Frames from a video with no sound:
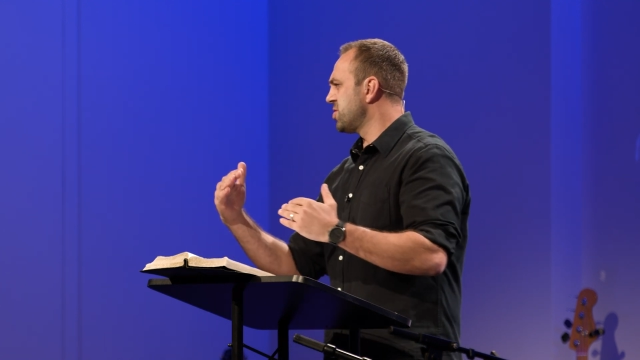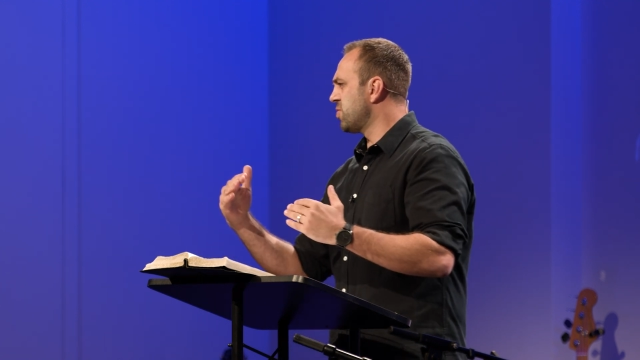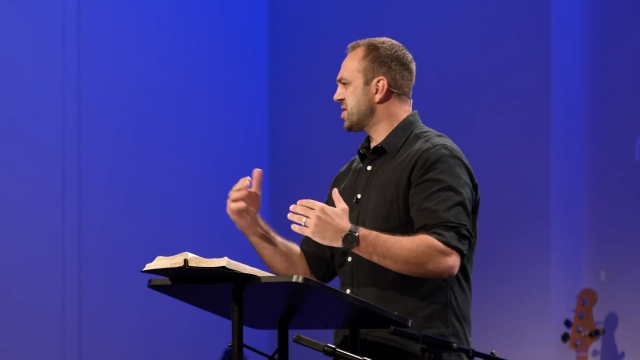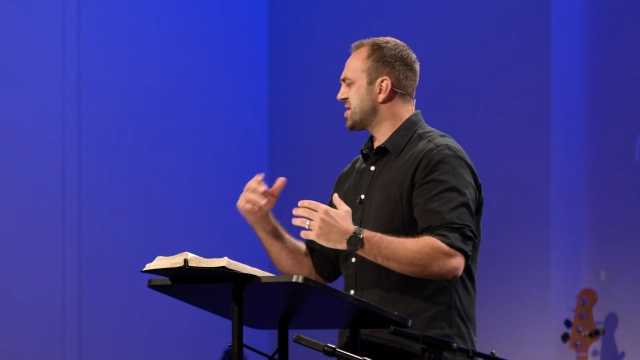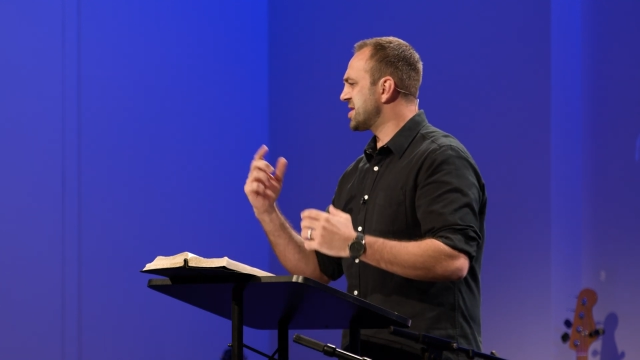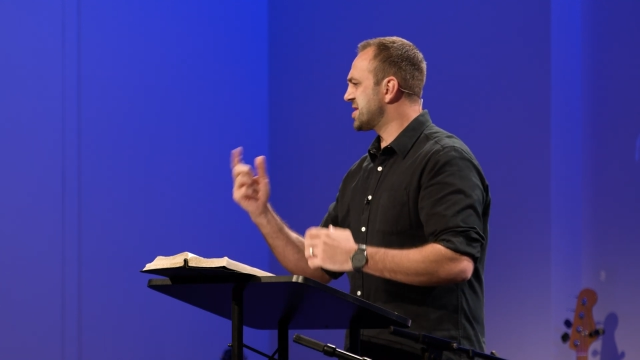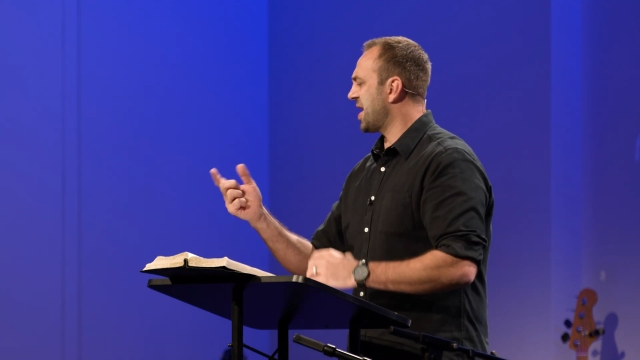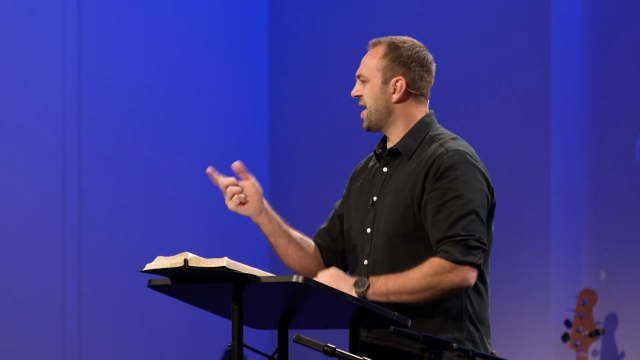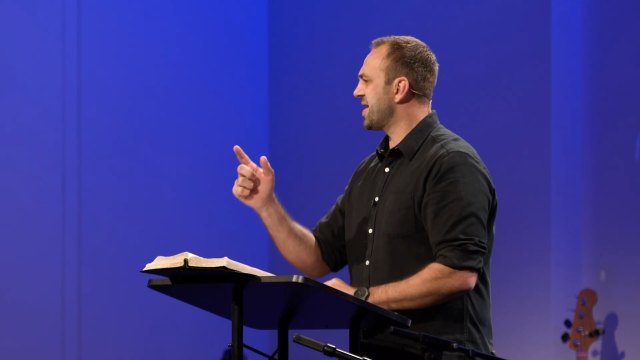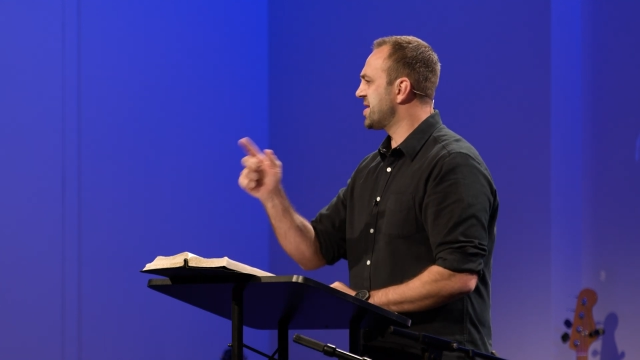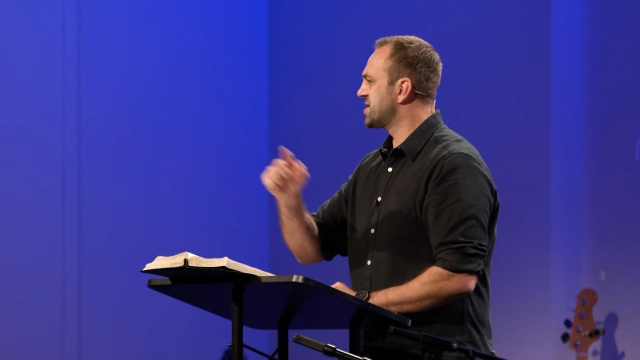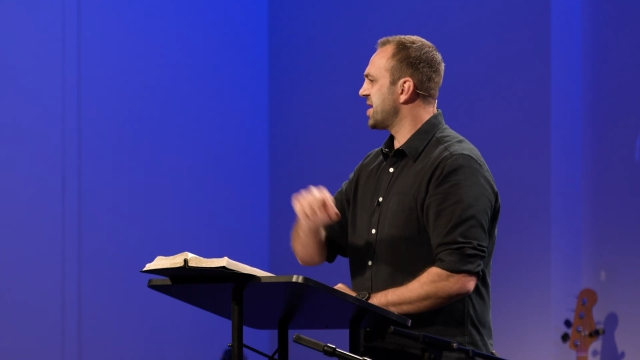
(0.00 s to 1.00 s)
to what
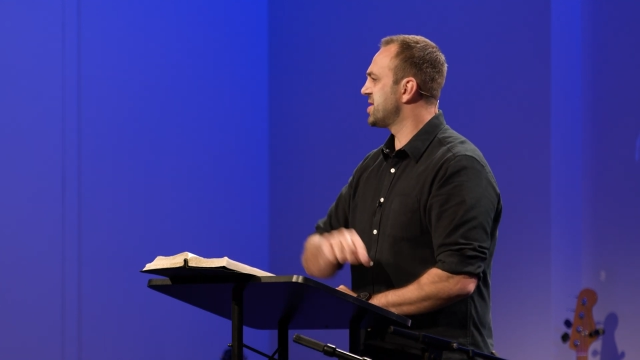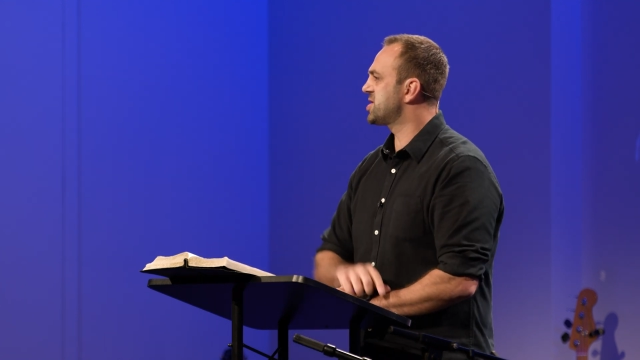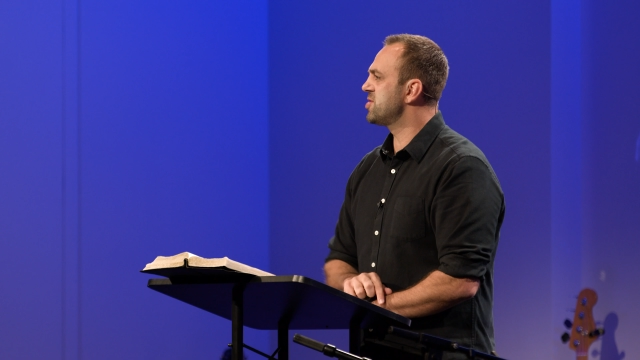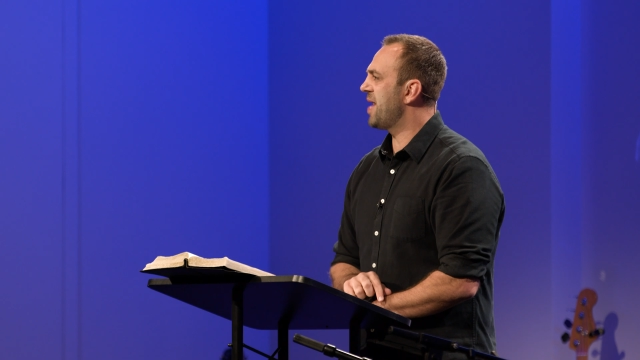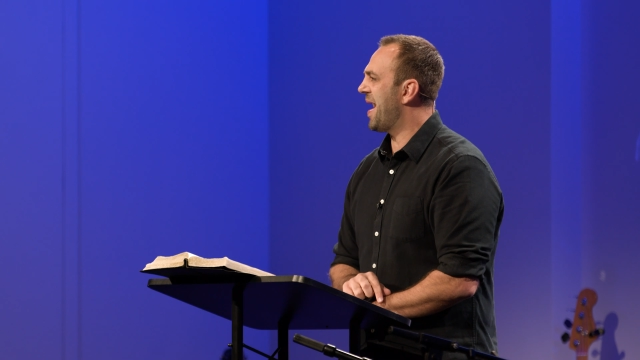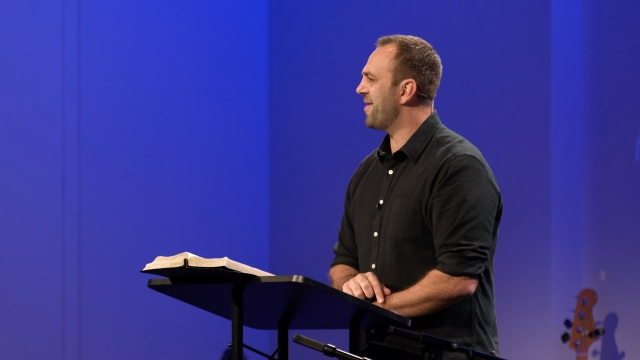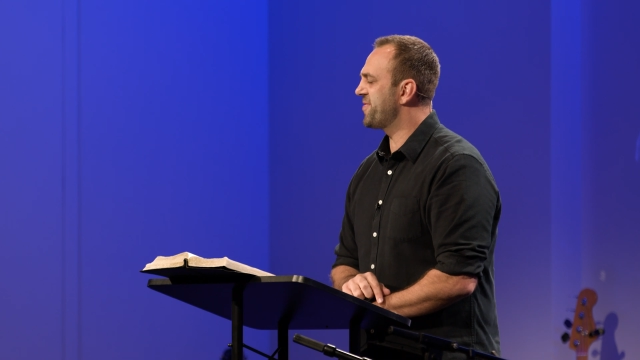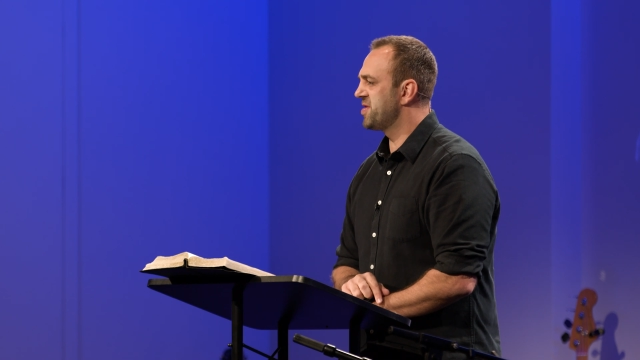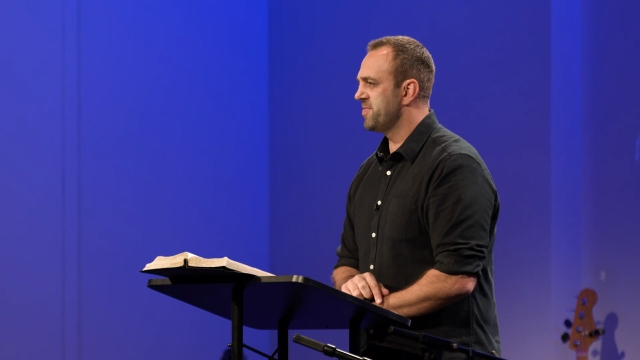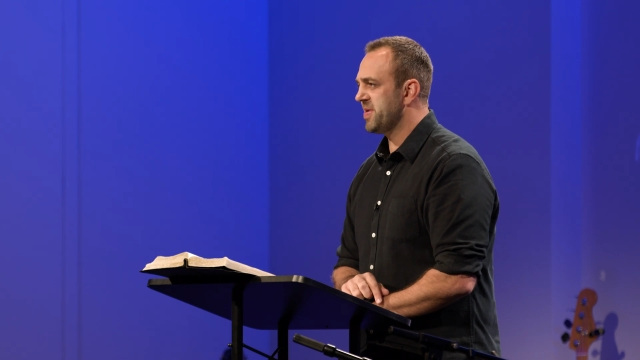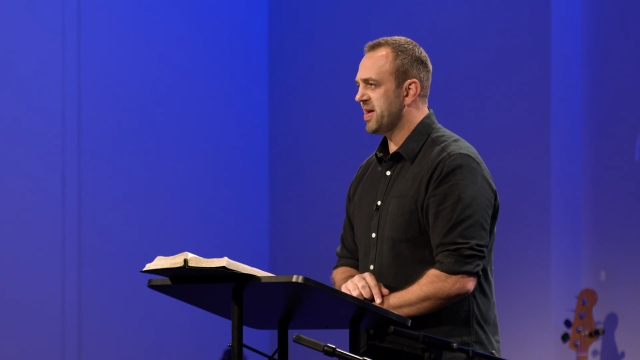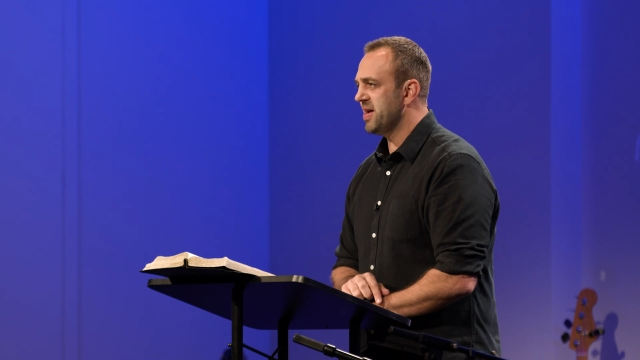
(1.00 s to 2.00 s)
society says you have
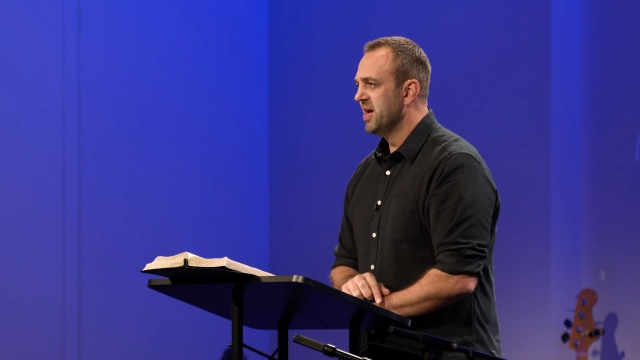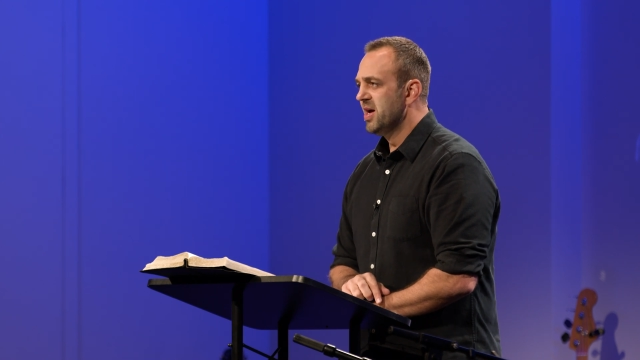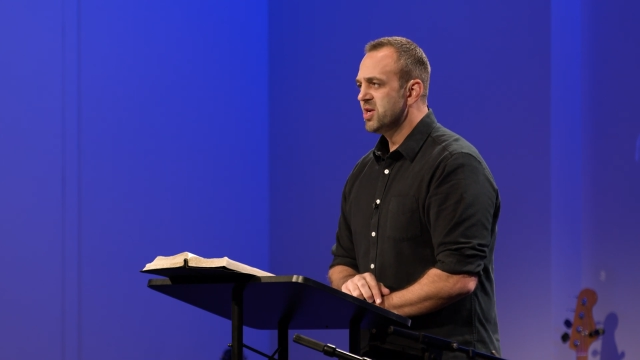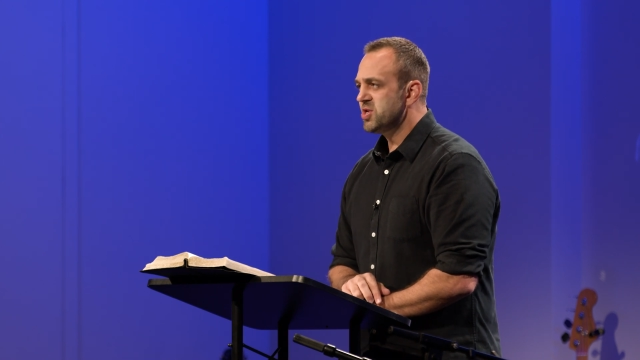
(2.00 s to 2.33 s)
to be.